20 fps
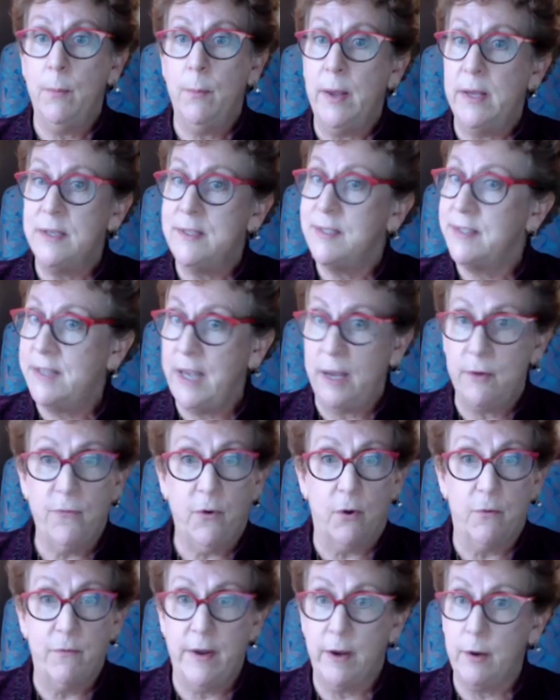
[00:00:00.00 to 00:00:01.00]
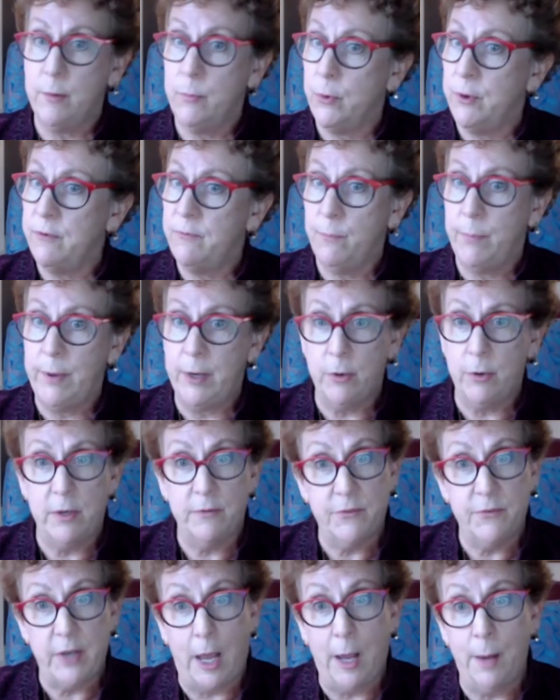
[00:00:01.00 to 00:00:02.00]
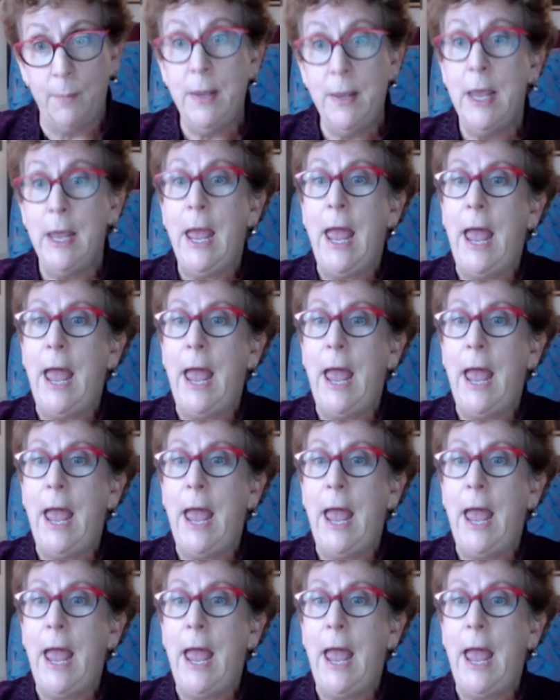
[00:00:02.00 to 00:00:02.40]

but stay for a very brief period of time